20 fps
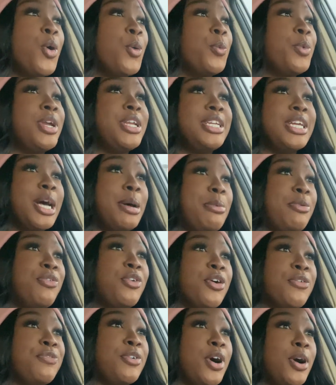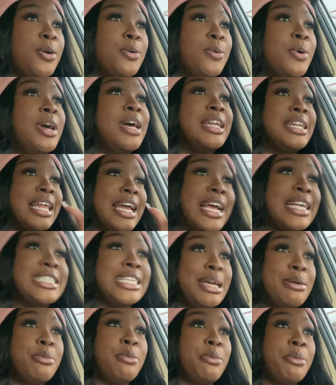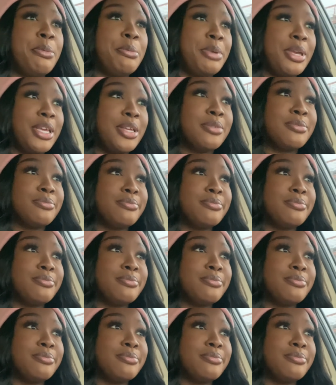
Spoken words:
We done before 4. Like I said, we will be.